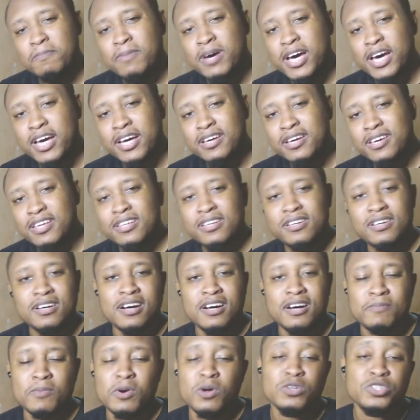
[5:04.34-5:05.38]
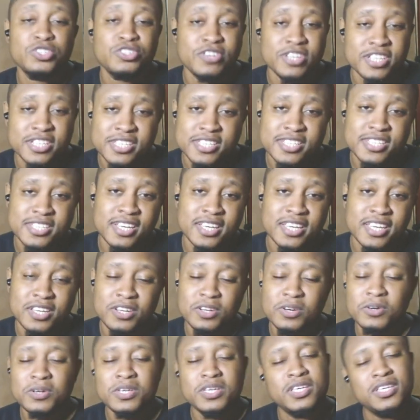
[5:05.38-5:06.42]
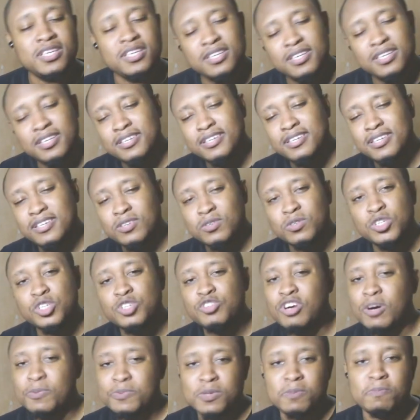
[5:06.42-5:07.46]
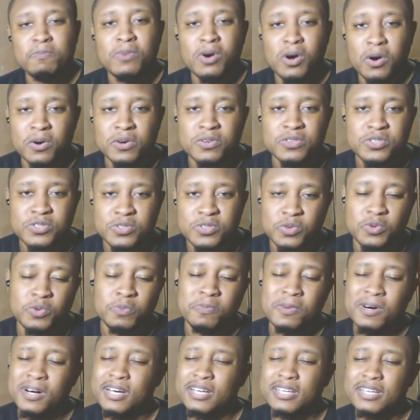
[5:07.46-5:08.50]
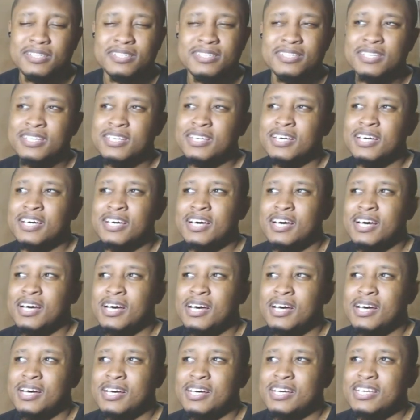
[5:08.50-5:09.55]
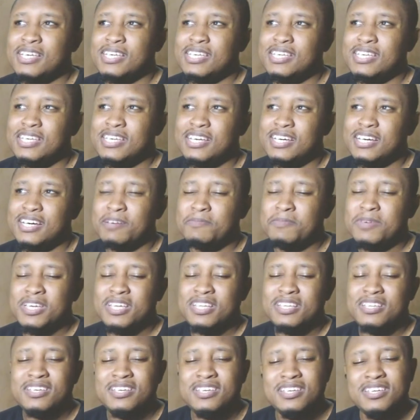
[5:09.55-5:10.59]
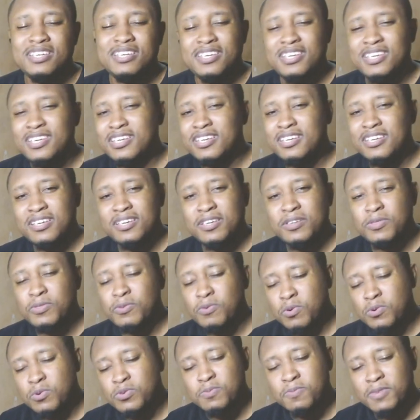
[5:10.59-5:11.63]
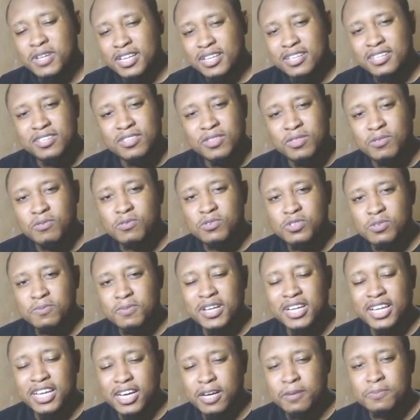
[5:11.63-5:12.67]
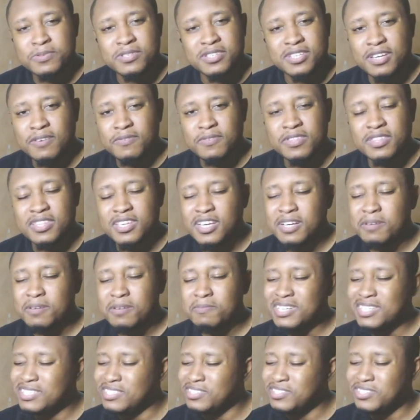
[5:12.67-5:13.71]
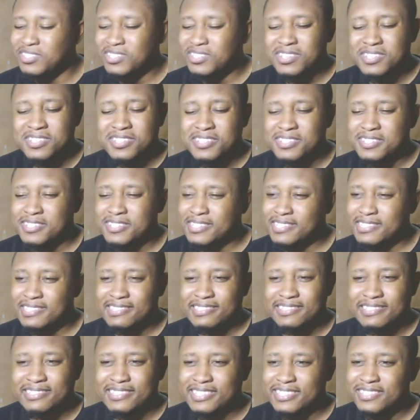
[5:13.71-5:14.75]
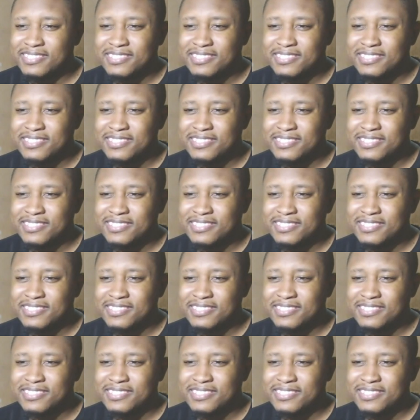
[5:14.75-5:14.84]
back in Ultra Instinct, he dropped some bars too. But yeah, I mean, he throws some claps and everything, but just